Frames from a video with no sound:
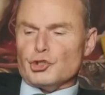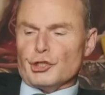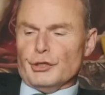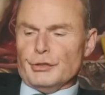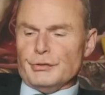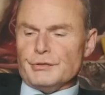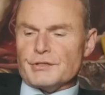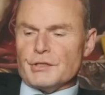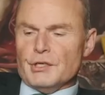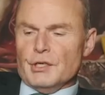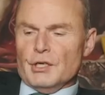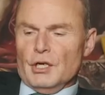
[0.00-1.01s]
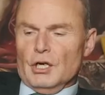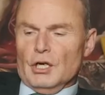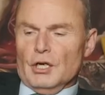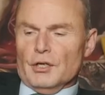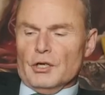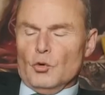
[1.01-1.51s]
shows,
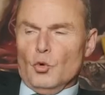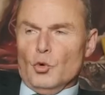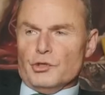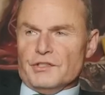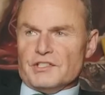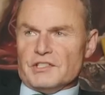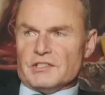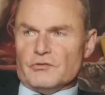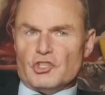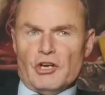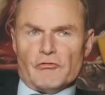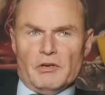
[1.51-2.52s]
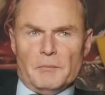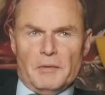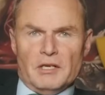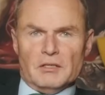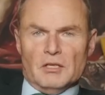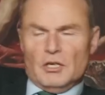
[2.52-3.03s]
uh, audiences have generally
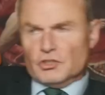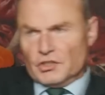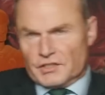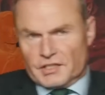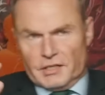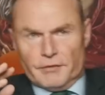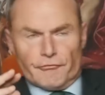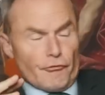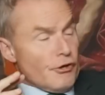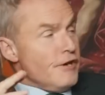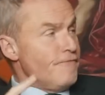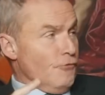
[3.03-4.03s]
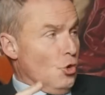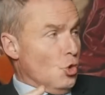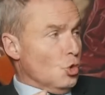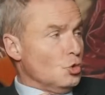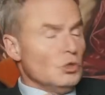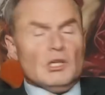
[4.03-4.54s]
been just in free
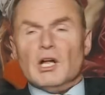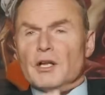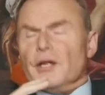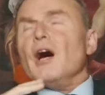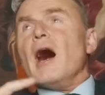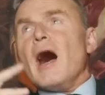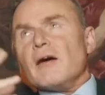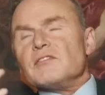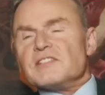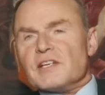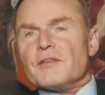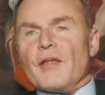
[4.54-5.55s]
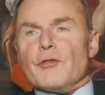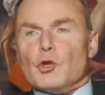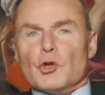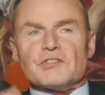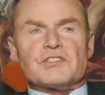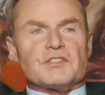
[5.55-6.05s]
fall. Uh, having said that, the
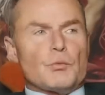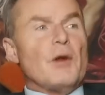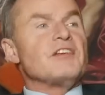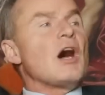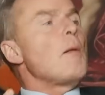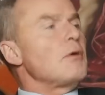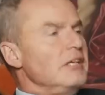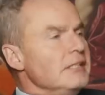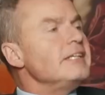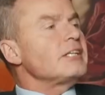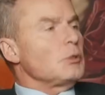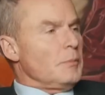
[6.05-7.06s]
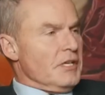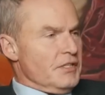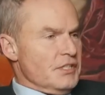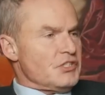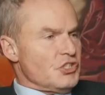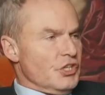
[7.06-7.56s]
Oscars went up a little bit
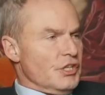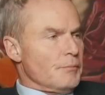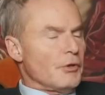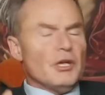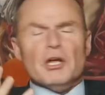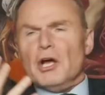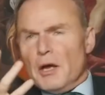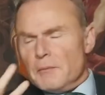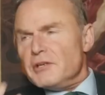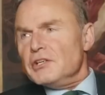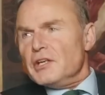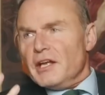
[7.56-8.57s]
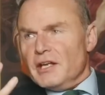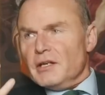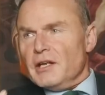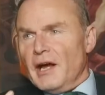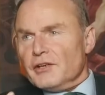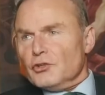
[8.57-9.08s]
this year, but I mean,
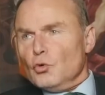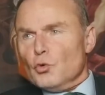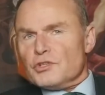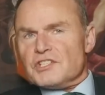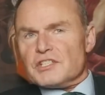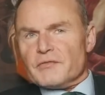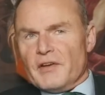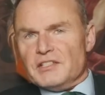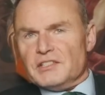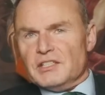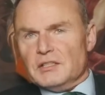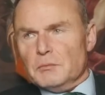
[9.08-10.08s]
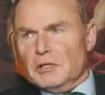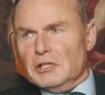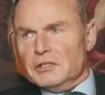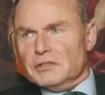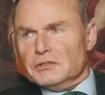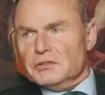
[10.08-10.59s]
it had an audience of eighteen
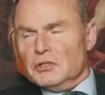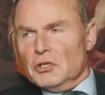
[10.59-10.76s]
million,